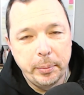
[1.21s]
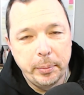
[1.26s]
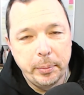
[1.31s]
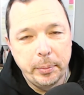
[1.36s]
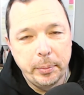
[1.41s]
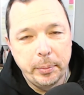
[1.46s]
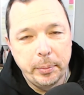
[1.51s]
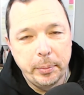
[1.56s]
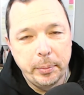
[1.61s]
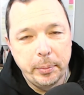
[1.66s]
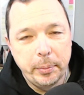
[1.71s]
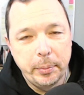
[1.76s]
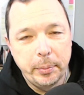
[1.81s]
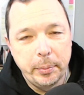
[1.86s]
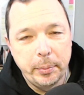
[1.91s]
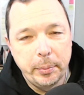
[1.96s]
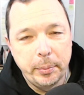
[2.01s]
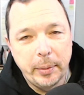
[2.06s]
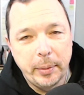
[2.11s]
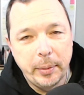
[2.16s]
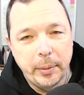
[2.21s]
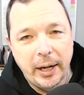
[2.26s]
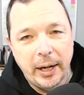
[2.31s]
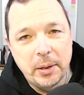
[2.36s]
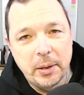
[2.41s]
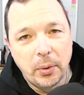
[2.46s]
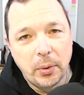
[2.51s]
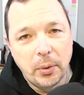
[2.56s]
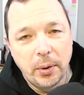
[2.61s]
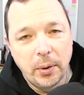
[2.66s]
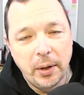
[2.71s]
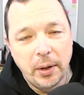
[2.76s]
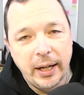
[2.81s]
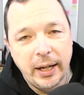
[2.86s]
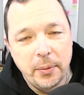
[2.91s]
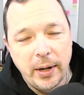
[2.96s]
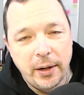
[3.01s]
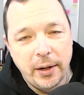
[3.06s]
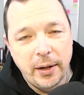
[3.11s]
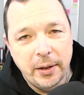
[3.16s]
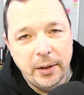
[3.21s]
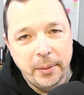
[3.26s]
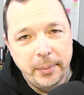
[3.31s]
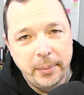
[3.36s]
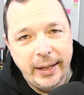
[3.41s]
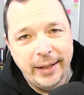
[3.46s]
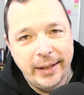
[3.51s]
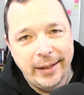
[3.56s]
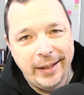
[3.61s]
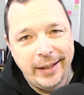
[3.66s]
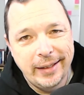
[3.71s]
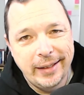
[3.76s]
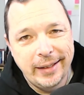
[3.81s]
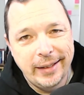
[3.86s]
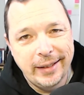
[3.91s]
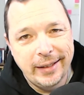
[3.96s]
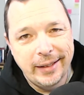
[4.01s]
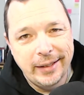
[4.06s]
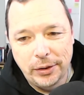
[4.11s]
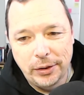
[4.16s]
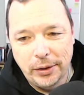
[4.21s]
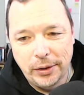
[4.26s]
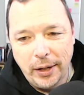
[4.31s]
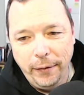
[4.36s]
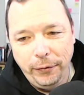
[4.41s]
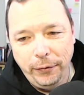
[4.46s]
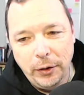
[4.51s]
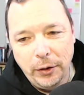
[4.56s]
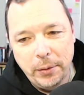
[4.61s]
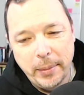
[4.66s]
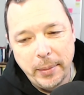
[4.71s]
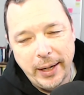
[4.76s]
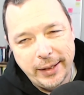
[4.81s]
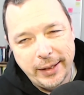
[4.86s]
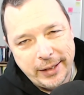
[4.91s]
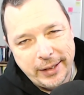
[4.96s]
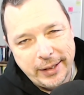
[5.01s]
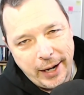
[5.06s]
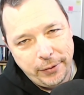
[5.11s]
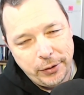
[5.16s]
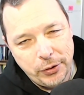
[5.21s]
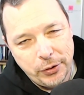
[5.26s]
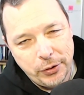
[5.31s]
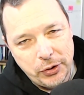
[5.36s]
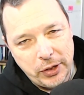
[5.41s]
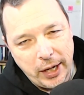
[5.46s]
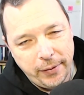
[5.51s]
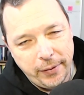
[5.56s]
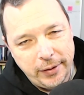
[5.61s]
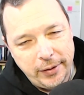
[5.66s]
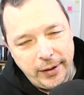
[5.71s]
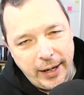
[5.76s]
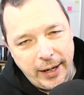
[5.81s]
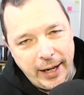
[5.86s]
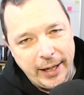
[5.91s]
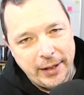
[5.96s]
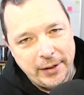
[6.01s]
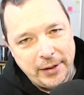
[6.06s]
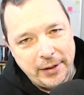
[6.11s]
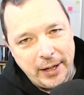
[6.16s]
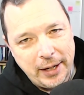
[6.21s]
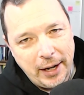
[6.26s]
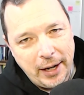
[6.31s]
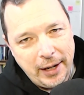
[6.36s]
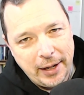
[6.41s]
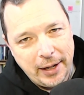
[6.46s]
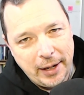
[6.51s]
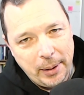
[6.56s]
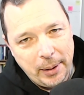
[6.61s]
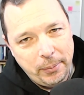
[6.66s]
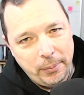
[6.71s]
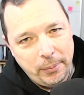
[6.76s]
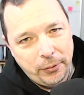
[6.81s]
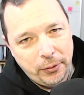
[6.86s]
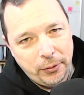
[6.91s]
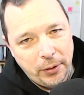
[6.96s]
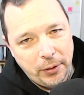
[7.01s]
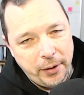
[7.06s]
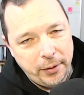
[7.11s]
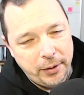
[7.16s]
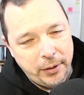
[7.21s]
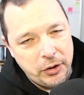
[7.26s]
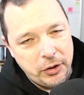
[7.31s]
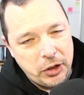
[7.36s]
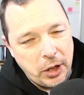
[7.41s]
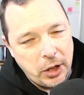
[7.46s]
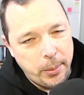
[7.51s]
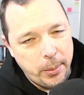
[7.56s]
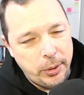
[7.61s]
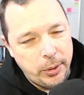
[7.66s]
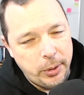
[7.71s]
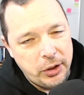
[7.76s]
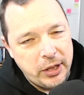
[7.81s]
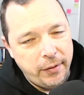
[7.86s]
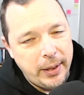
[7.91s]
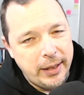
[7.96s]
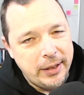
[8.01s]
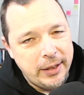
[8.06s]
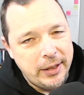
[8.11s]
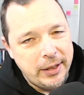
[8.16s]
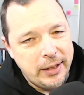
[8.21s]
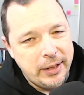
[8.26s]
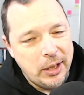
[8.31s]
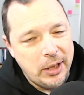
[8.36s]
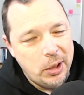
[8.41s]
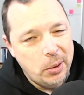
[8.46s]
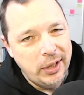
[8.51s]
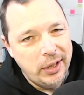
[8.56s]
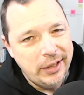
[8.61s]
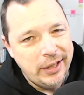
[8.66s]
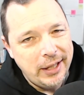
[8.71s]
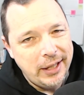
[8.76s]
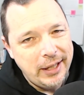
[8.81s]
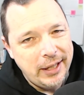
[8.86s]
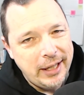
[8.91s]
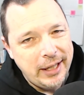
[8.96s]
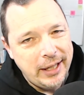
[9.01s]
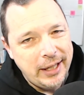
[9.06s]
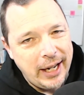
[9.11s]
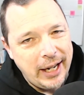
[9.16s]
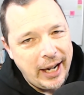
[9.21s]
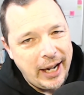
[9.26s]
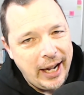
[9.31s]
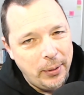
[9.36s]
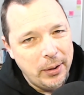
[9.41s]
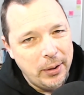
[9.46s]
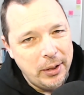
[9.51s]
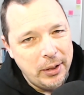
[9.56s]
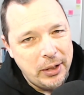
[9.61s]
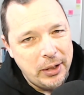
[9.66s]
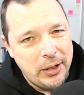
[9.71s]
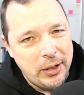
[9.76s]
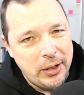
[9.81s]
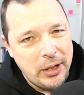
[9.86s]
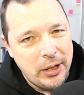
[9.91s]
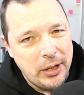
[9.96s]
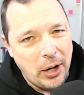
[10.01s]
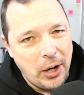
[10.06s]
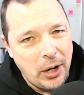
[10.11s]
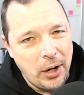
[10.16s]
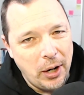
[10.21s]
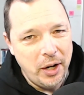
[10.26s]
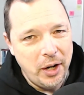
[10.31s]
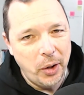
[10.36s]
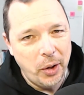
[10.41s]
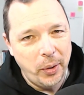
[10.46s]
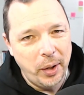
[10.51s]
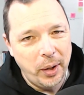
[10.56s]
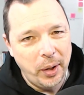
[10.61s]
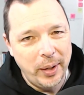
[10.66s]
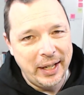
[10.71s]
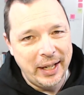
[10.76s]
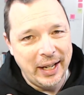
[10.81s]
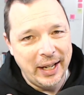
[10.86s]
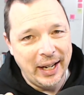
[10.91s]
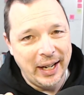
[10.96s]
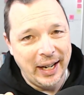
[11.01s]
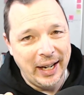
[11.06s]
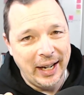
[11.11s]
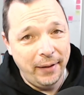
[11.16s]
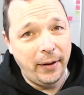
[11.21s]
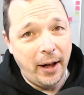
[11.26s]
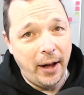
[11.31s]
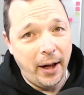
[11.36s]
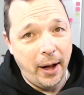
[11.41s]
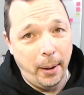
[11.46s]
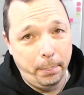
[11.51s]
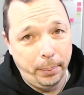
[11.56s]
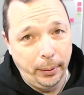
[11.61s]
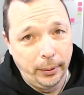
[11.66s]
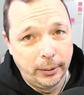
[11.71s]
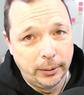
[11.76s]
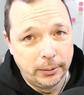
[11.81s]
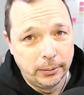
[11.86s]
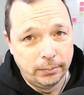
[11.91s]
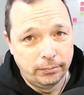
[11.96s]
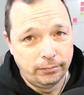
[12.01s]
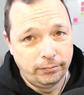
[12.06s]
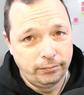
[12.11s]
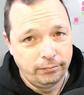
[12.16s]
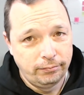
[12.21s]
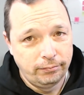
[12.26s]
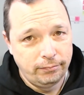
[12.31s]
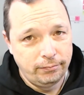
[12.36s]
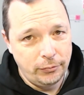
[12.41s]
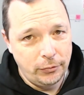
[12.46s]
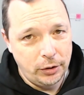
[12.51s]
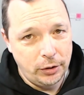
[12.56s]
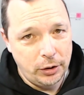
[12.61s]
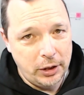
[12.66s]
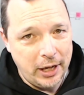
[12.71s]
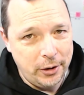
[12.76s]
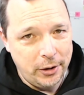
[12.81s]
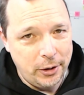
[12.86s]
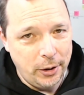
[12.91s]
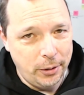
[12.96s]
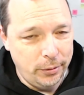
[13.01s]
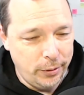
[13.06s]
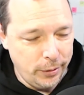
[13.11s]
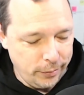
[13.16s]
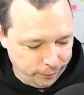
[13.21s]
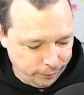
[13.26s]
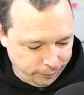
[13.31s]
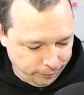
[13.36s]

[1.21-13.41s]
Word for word: Hey there, everybody. Good morning and welcome. It is a few minutes after seven and time for another installment of seven minutes in the morning. Today, we're going to talk about knowing when to give up. Stay tuned.